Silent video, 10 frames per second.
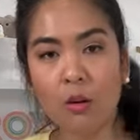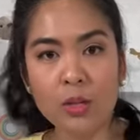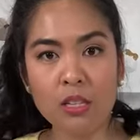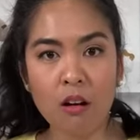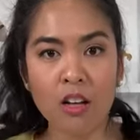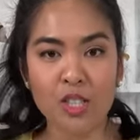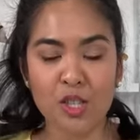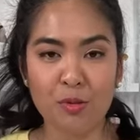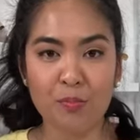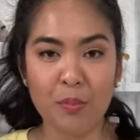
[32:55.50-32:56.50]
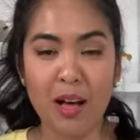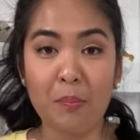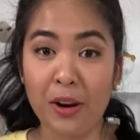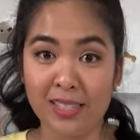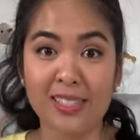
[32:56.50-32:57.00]
what's it called?
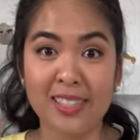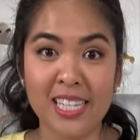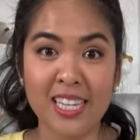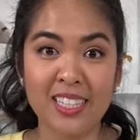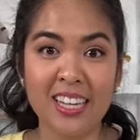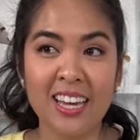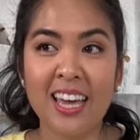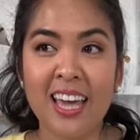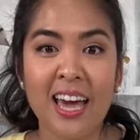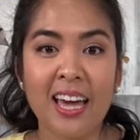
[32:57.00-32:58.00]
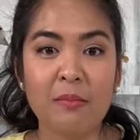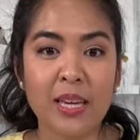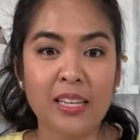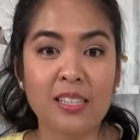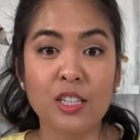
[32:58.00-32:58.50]
Press and seal. And it
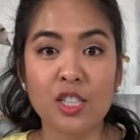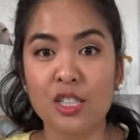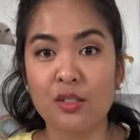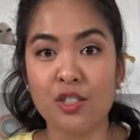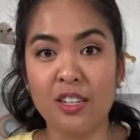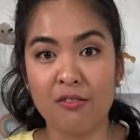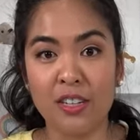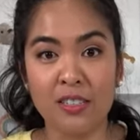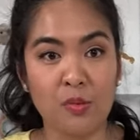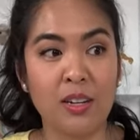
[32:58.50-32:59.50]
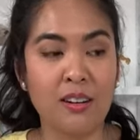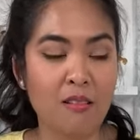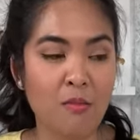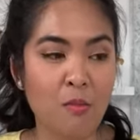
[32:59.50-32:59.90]
makes such a huge difference when